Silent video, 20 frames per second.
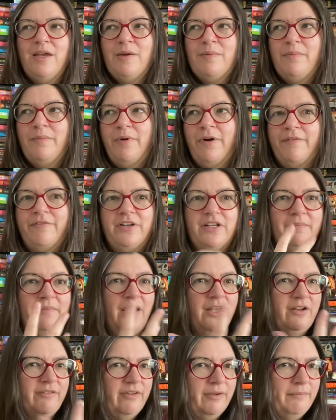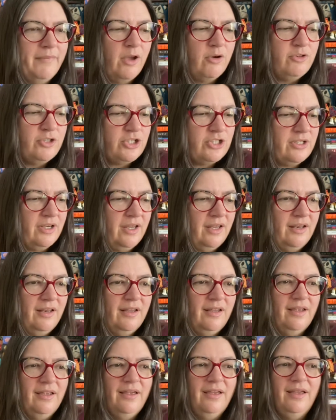perfect amount of emotion.
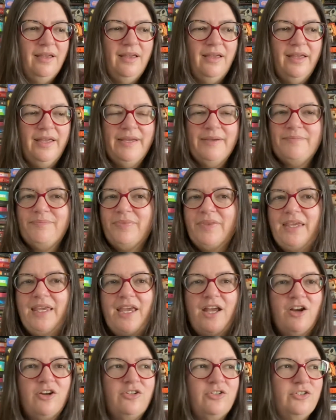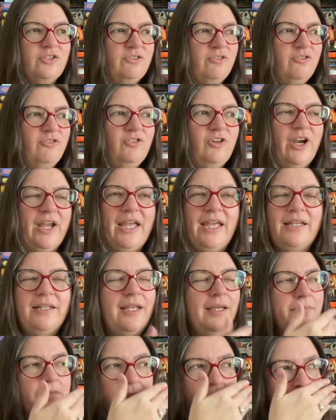Characters are great.
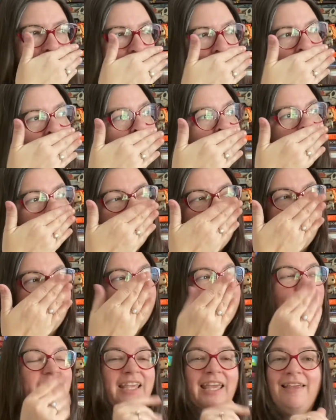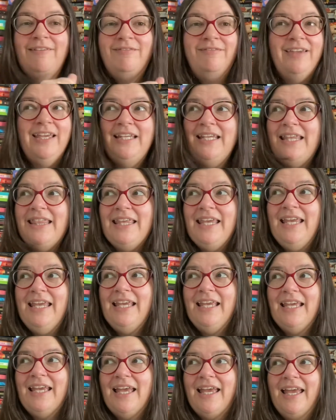Um, if
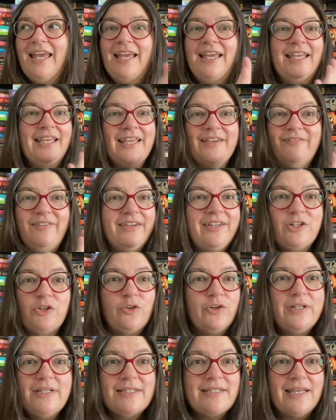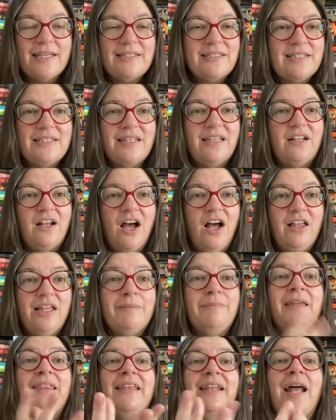anything, if I could criticize this at all, it'd
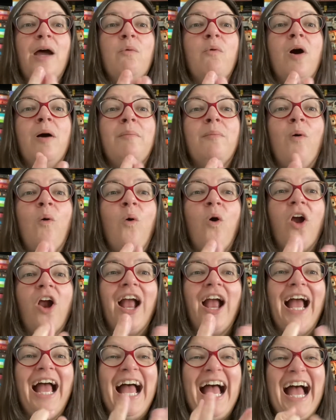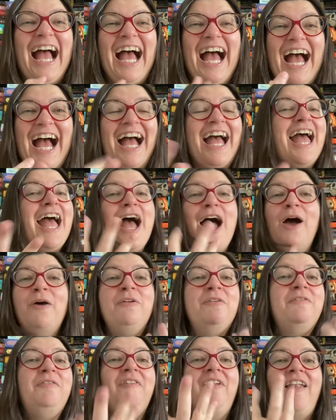be that I want more. I would
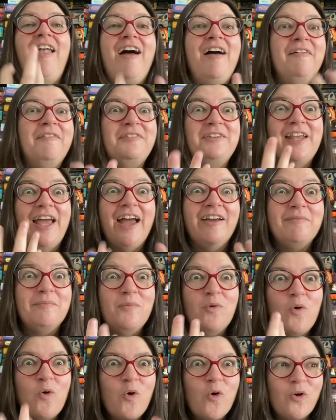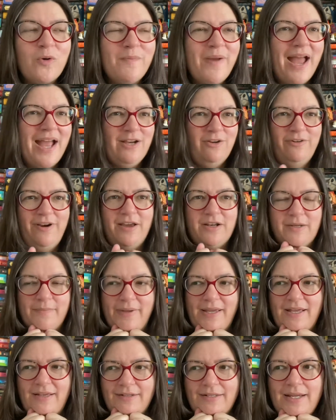have loved to have more background
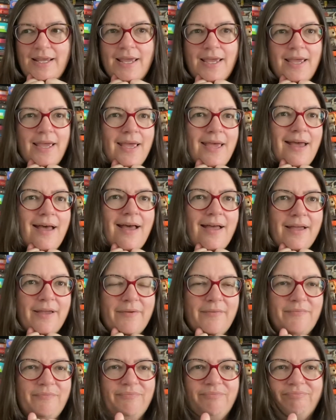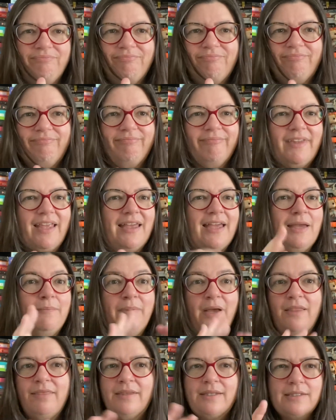about um,
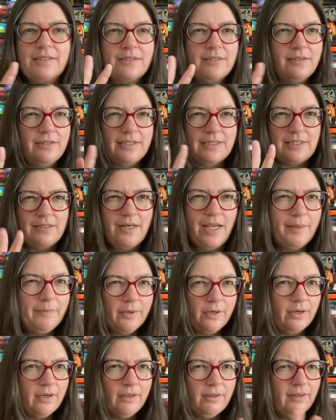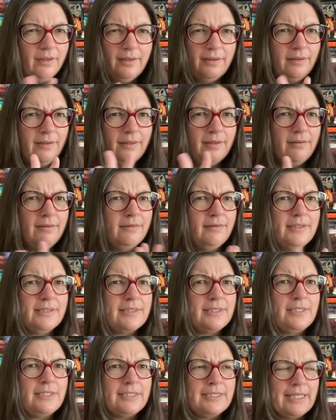about this this neighborhood, you know, this
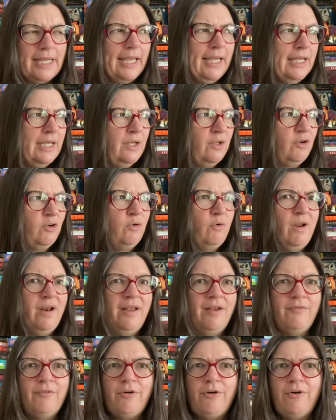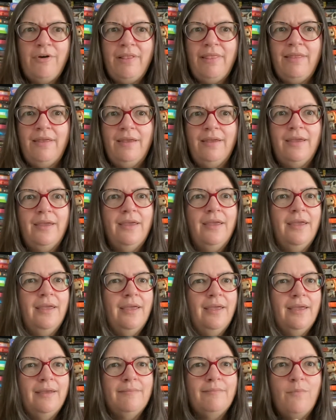little town or whatever, and the
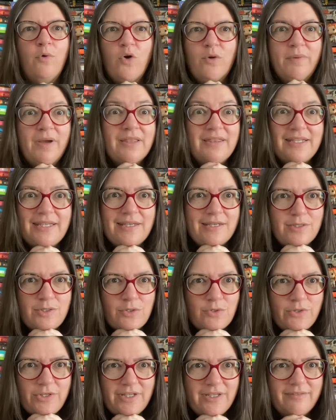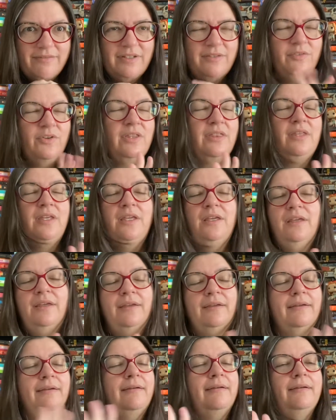more about the history of everything
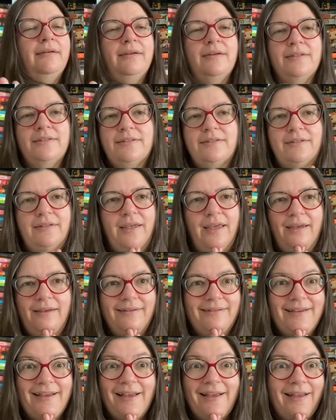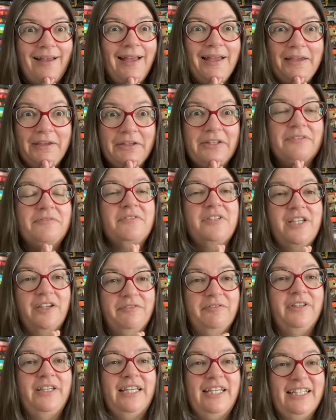because yeah, I could have
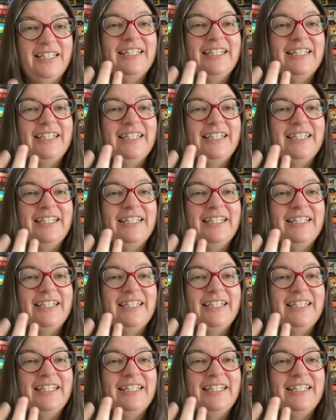definitely